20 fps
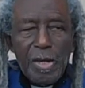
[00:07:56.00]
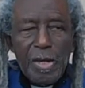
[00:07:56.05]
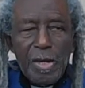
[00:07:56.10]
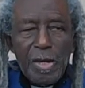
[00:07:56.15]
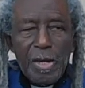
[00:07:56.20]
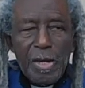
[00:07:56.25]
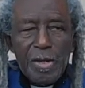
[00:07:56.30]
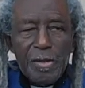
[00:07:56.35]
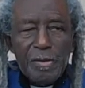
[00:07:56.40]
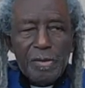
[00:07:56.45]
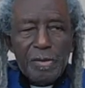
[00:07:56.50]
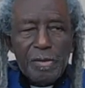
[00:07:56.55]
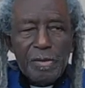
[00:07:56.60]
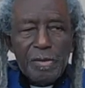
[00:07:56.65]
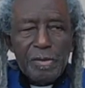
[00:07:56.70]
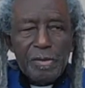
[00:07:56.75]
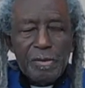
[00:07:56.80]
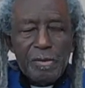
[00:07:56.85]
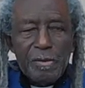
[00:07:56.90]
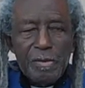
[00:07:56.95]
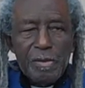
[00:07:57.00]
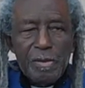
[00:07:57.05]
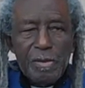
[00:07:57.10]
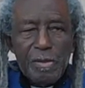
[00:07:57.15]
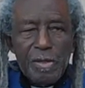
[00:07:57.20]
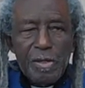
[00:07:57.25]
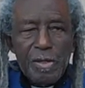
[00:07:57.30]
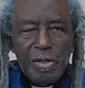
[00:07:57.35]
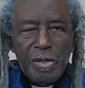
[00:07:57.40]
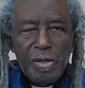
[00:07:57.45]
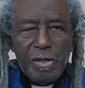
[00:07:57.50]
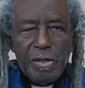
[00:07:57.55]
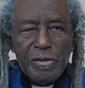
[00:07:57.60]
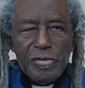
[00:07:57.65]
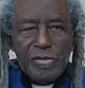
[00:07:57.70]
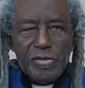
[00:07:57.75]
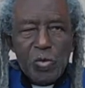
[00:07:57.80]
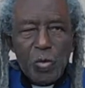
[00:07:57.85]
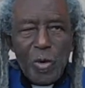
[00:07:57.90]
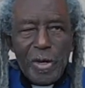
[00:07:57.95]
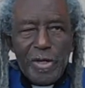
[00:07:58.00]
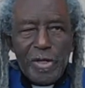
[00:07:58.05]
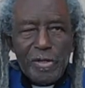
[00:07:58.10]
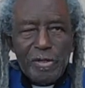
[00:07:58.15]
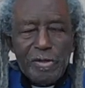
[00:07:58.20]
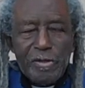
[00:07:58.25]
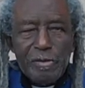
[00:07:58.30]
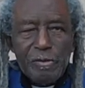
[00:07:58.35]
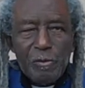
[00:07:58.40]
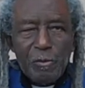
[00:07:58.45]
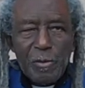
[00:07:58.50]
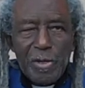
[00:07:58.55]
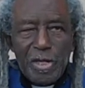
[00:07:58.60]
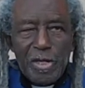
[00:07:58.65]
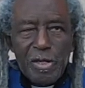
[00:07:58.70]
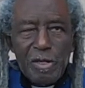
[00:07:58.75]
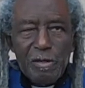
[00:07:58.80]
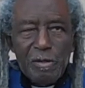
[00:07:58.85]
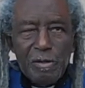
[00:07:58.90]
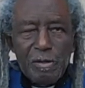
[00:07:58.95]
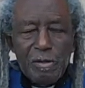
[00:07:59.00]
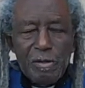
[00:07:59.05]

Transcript: and in his quiet way,